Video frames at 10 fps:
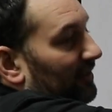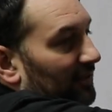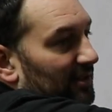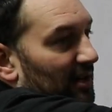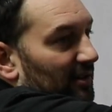
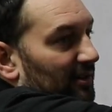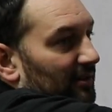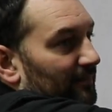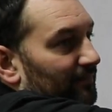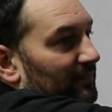
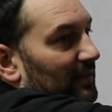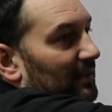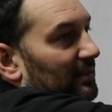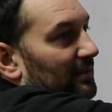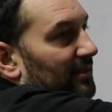our
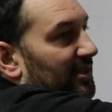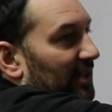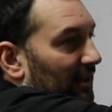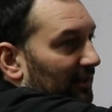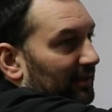
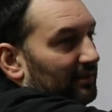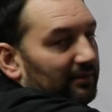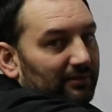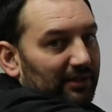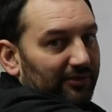solid
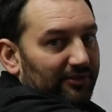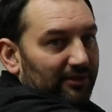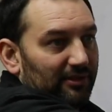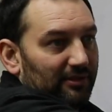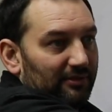
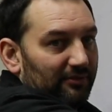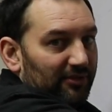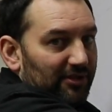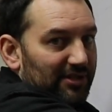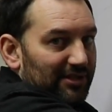lifter
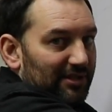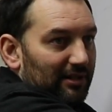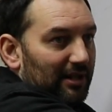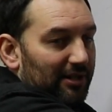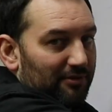versus
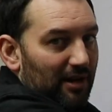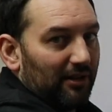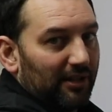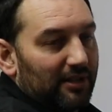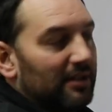our
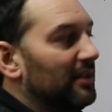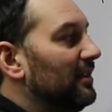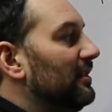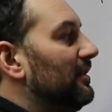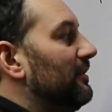hydraulic
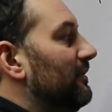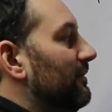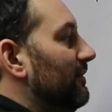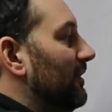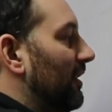
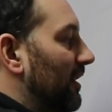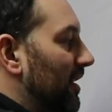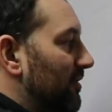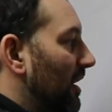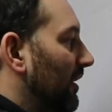
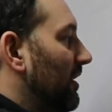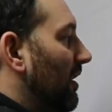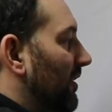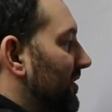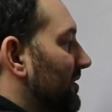
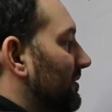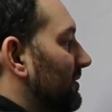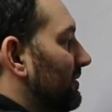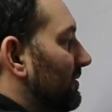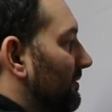
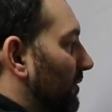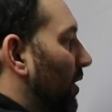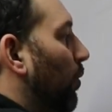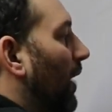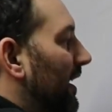also
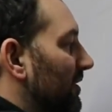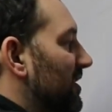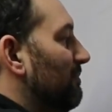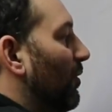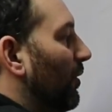
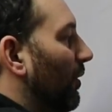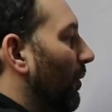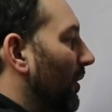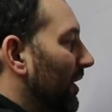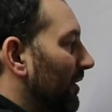requires more
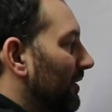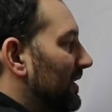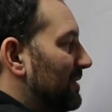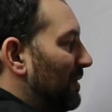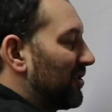oil,
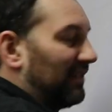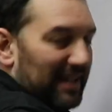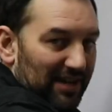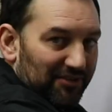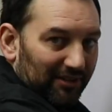
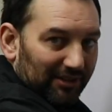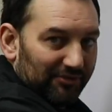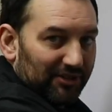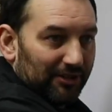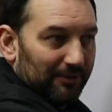especially at the
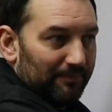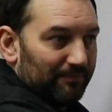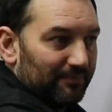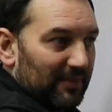lifter,